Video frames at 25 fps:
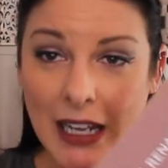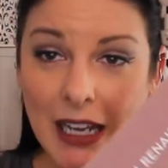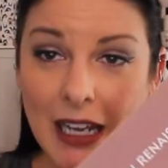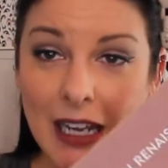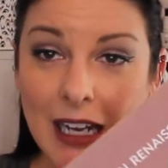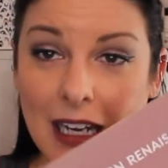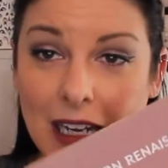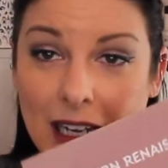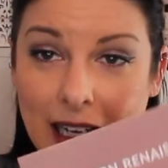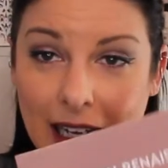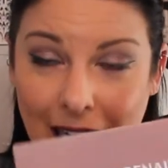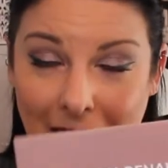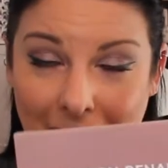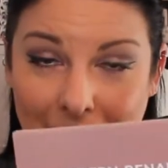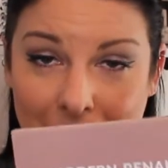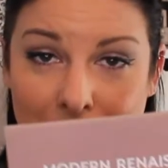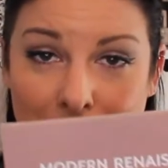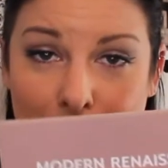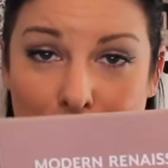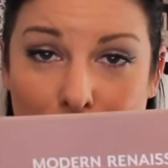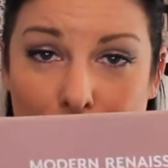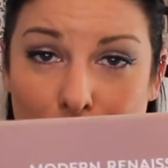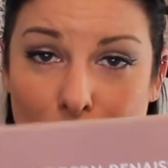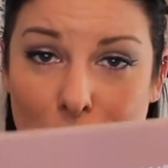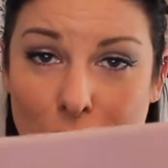It gets
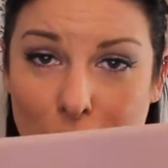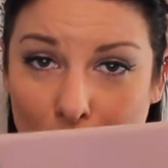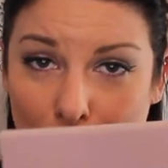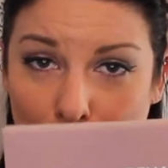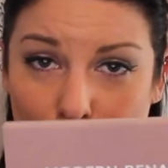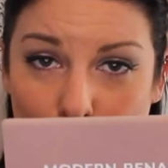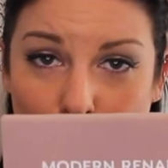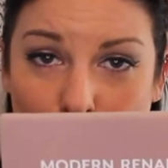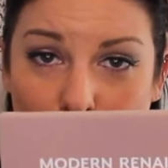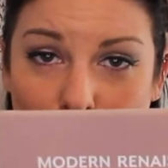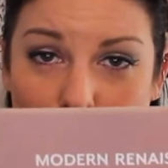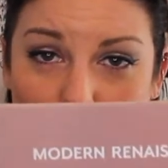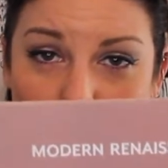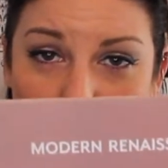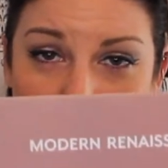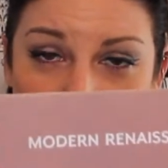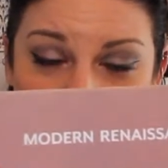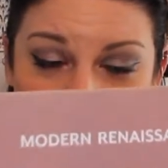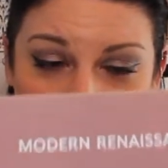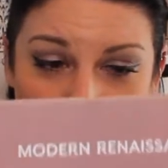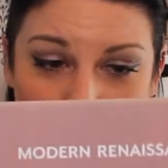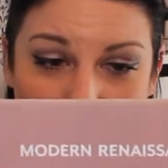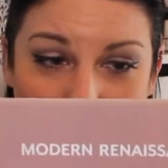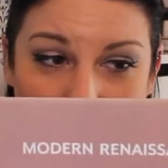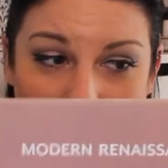so
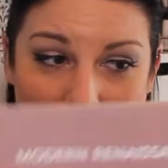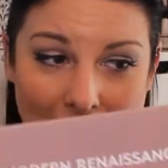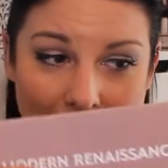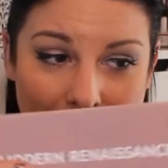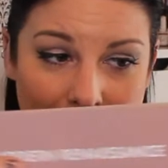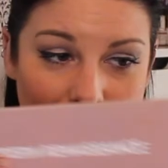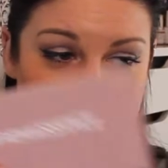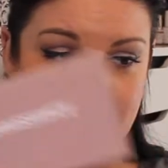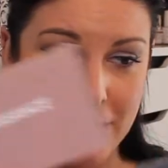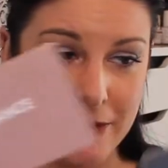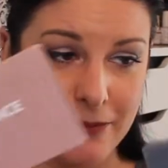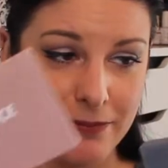dirty.